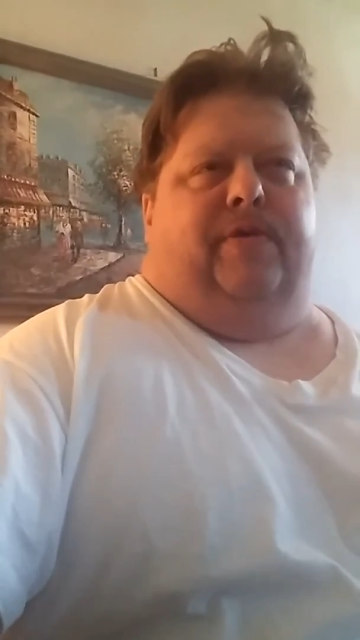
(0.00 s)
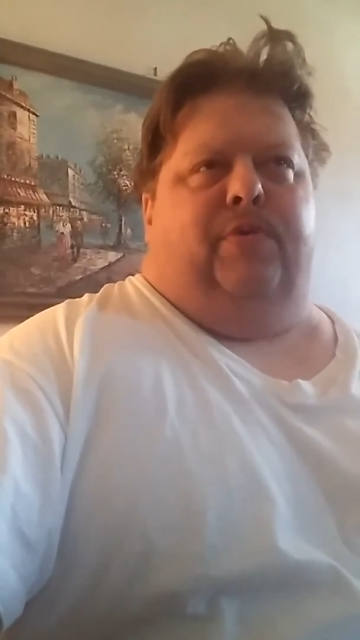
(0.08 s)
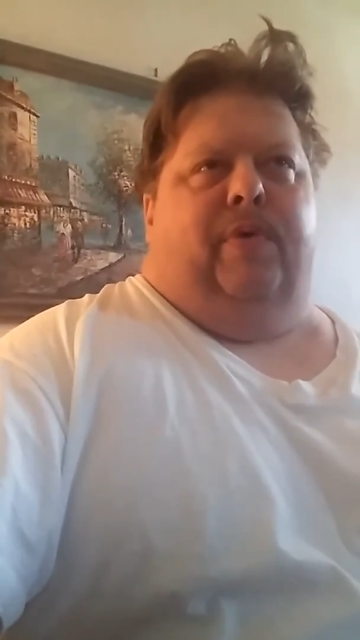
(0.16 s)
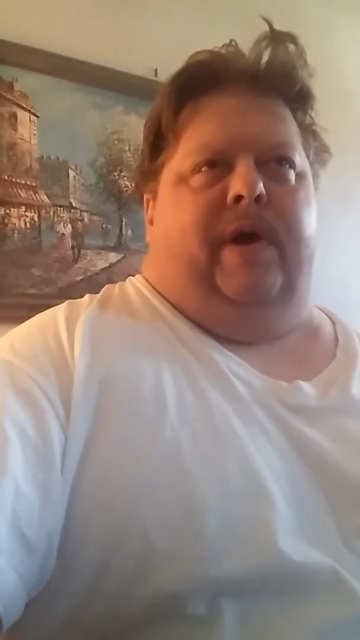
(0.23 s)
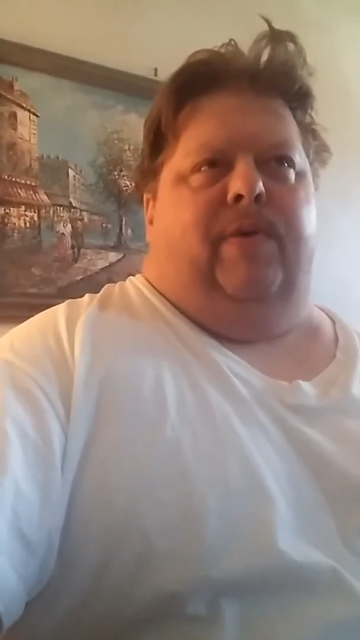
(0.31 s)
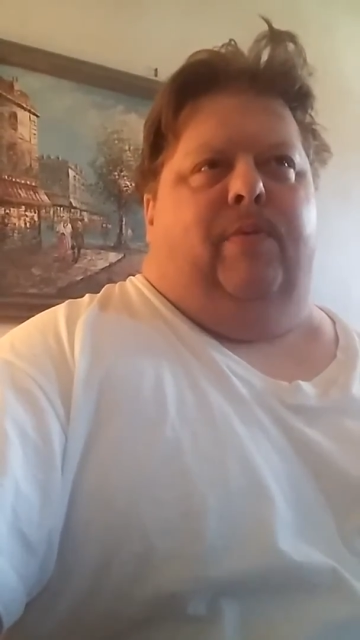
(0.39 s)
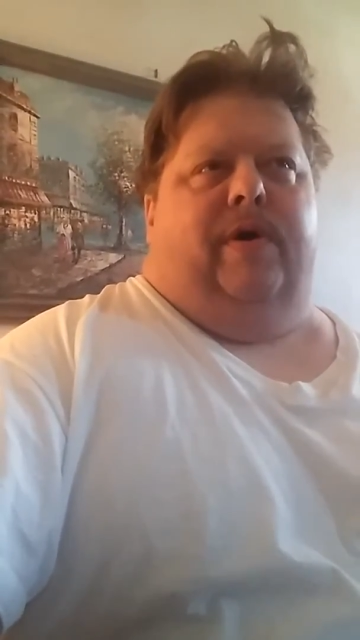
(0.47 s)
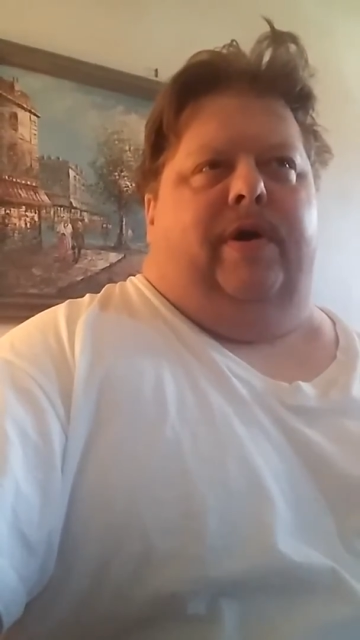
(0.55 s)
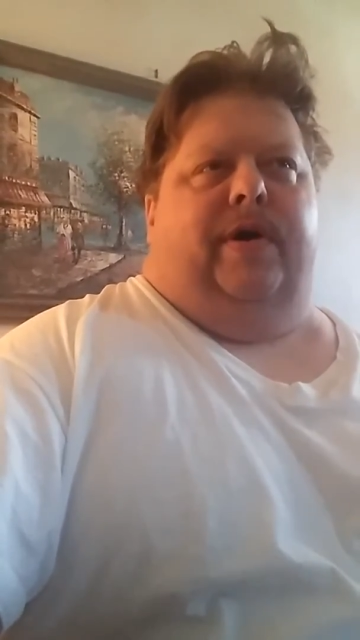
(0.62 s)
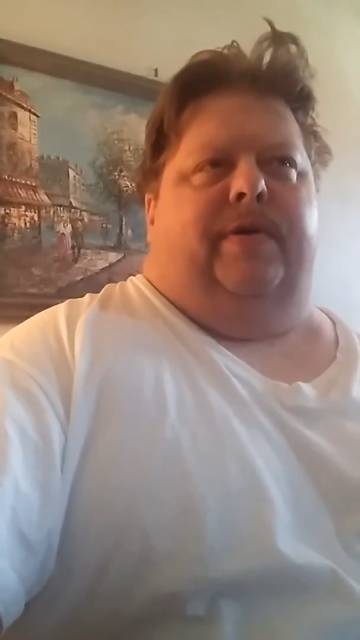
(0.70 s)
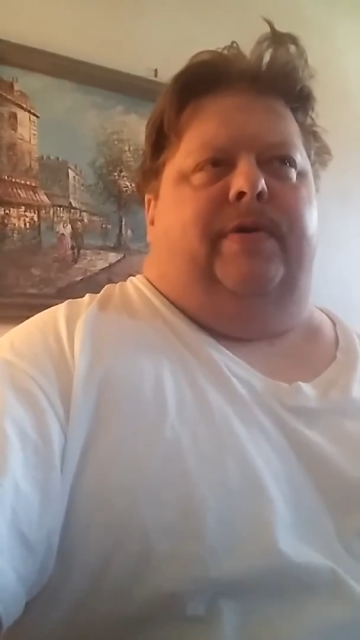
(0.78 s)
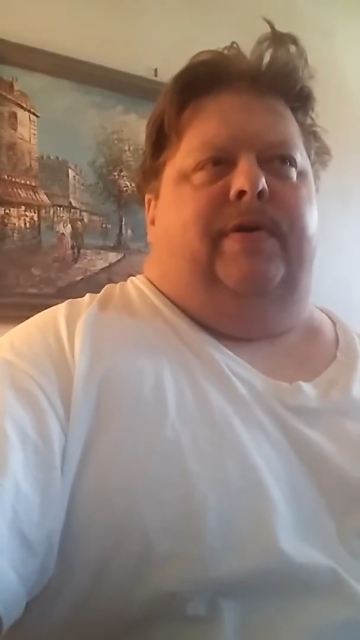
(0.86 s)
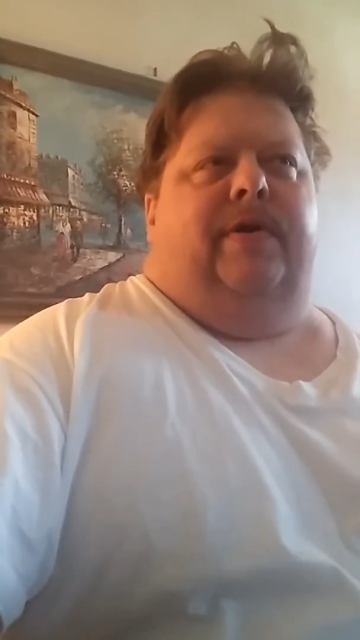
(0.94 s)

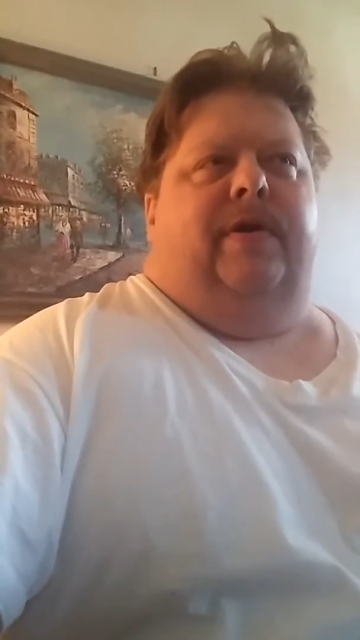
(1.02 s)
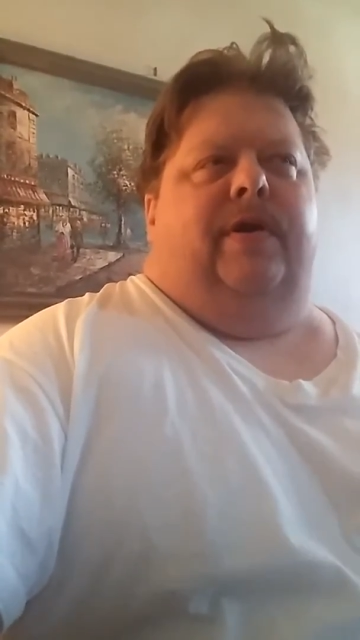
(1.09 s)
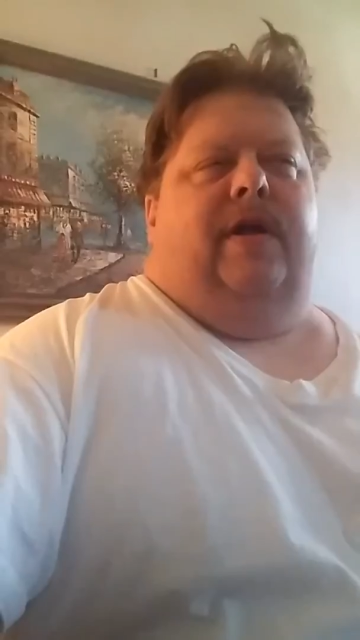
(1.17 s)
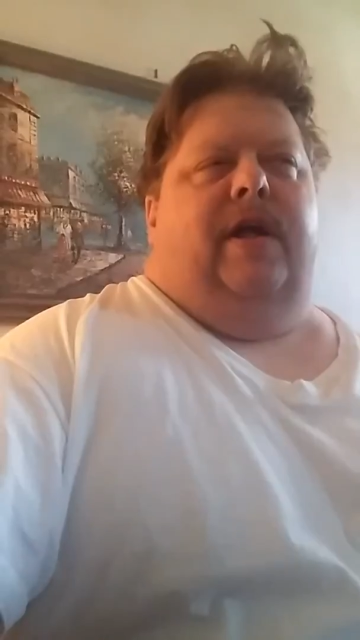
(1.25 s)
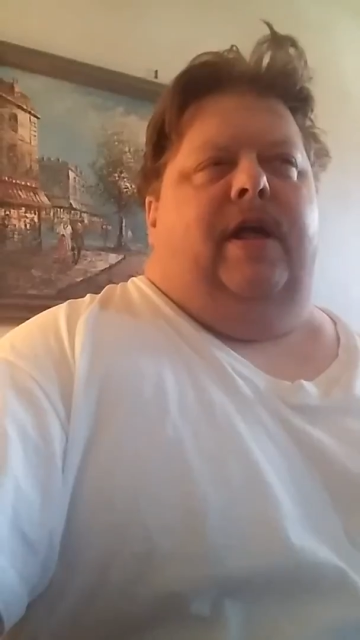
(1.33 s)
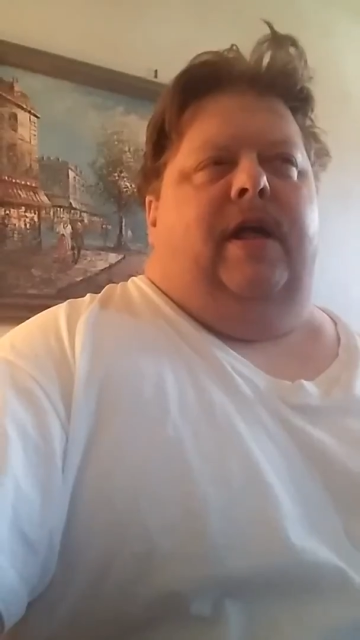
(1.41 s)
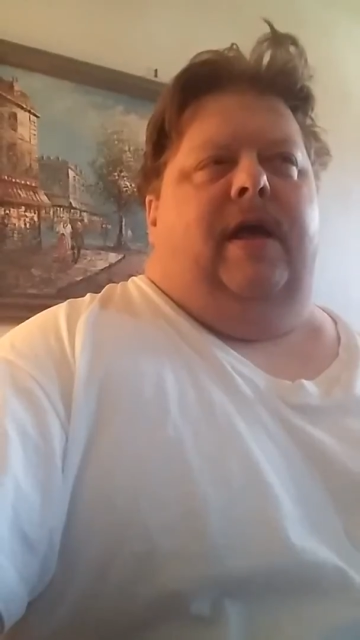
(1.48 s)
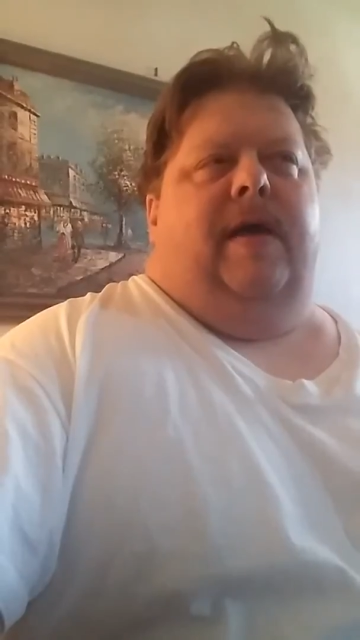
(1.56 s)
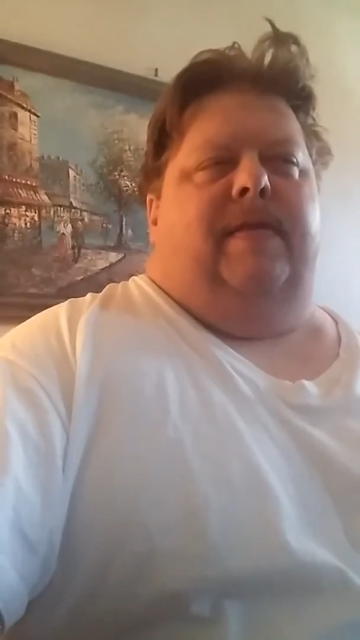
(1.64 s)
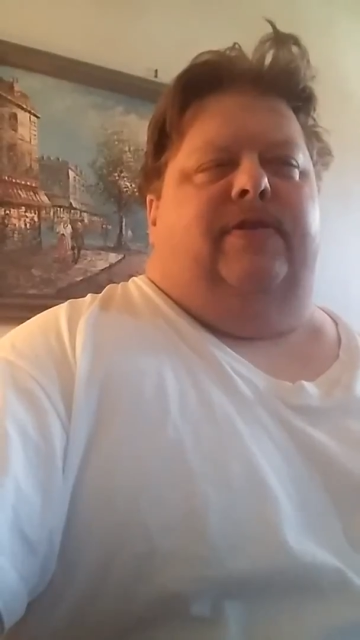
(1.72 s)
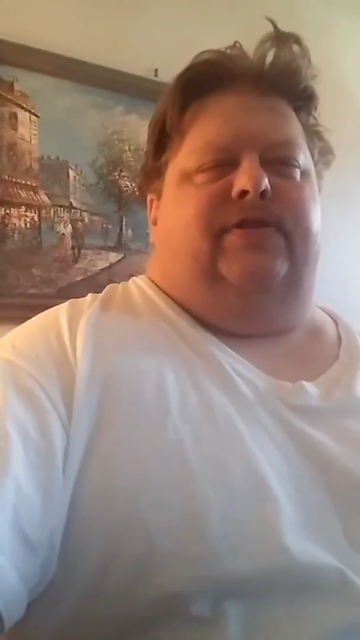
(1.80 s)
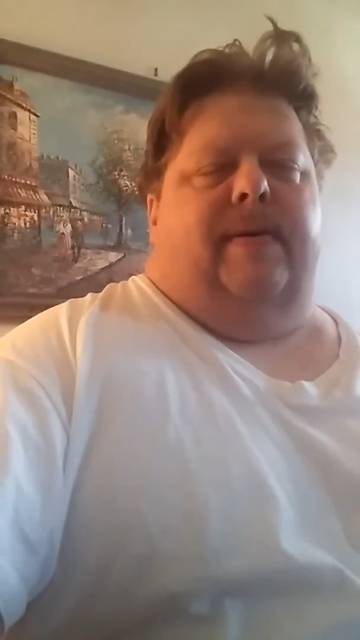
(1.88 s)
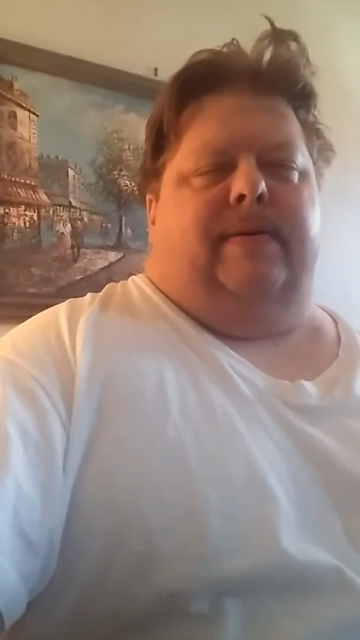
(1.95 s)
21 in
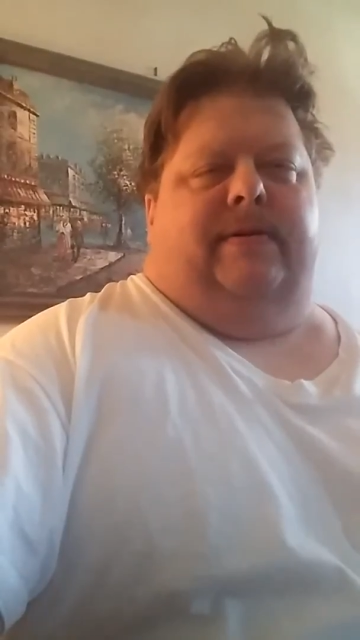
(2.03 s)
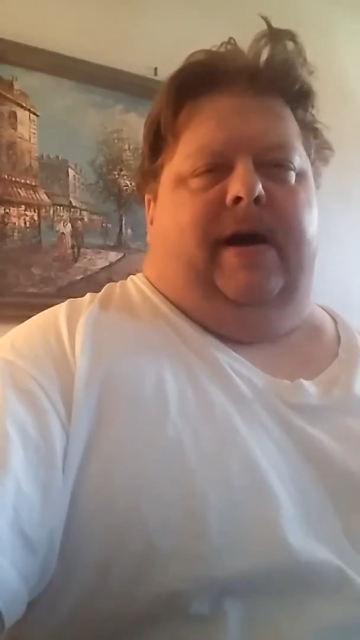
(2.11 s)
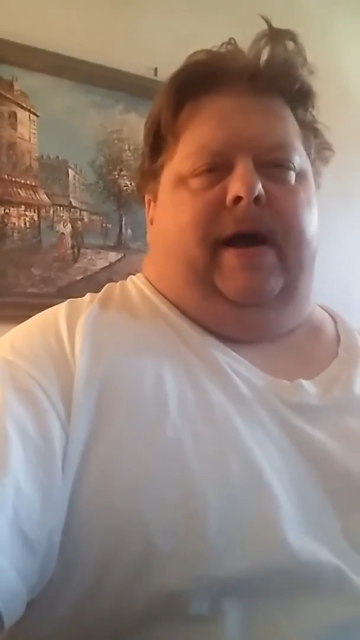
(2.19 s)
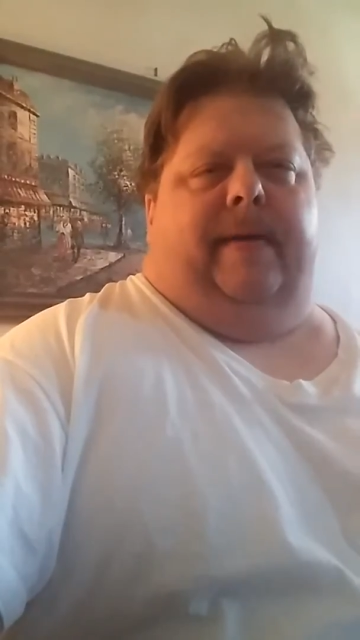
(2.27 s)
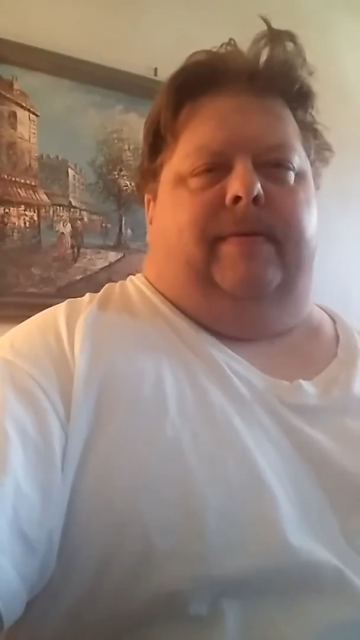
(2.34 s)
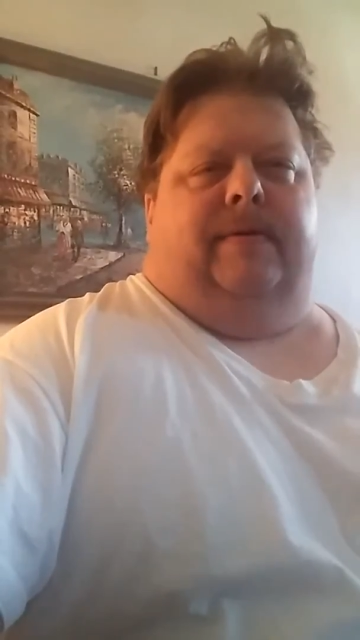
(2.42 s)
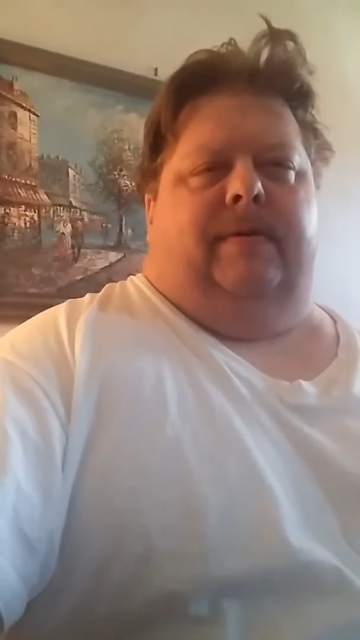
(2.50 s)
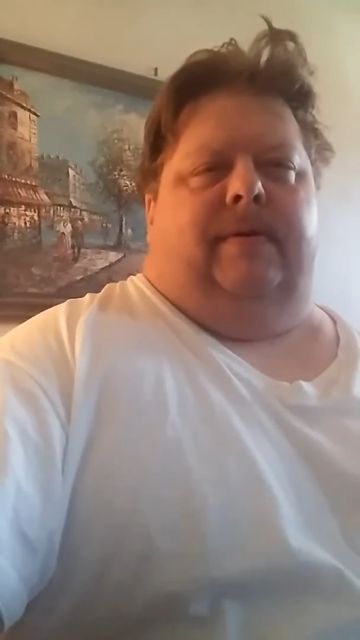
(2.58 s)
the summertime.